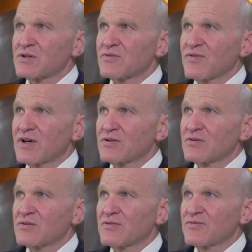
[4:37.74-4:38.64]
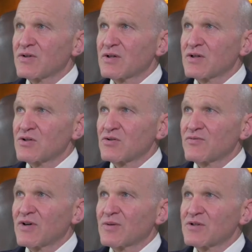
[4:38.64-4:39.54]
the founder of the Internal
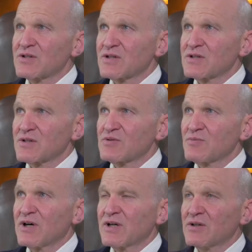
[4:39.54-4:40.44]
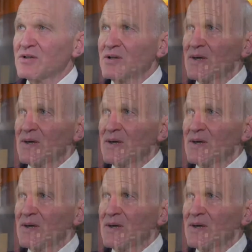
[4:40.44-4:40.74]
Family Systems model,